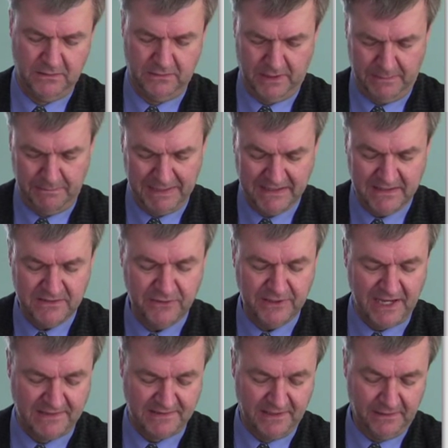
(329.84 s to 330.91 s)
and mixed
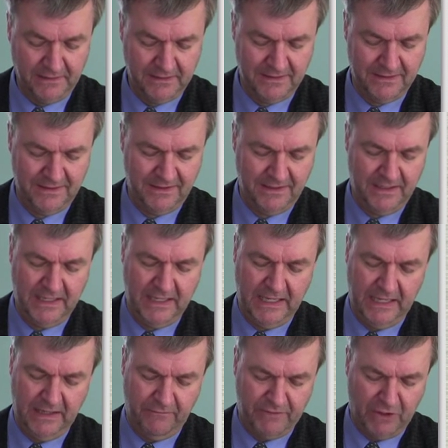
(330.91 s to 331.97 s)
together.
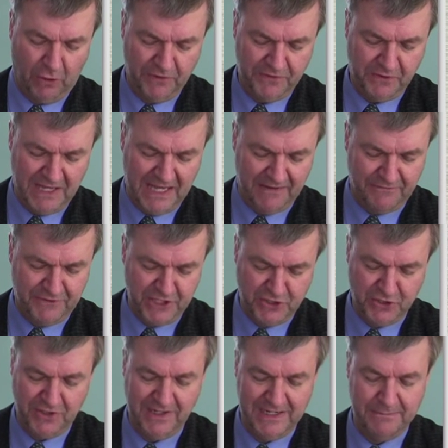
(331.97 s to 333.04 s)
We also have
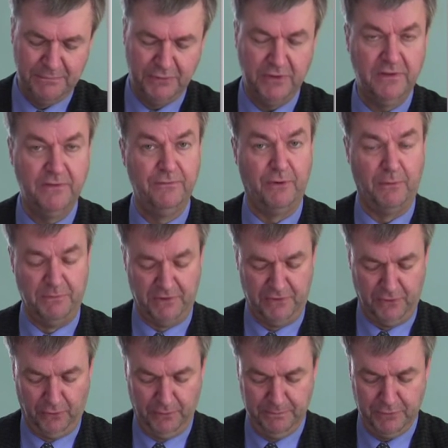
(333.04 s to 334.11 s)
digital inputs from the
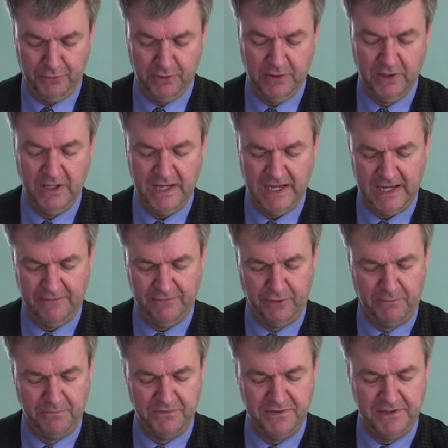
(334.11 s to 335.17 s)
notebook and
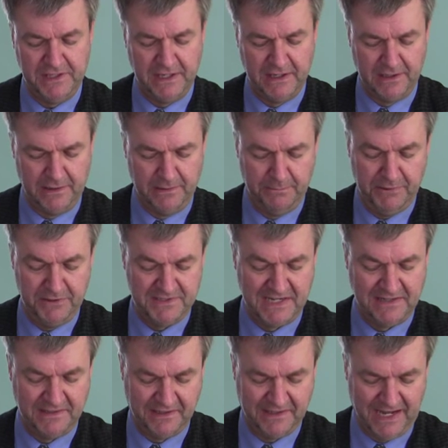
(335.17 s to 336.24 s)
from the
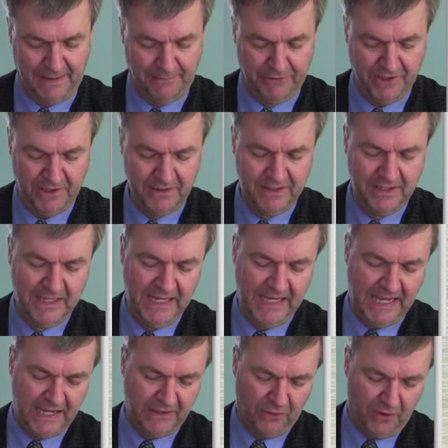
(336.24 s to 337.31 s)
presenter camera,
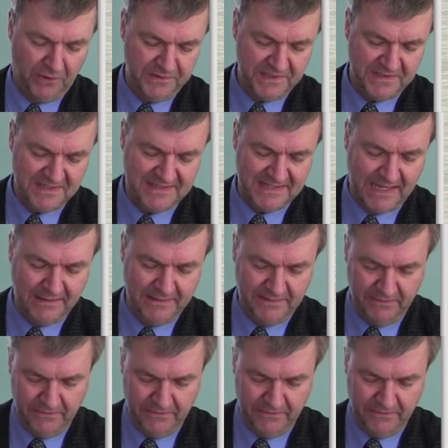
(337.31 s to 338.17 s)
and all this is then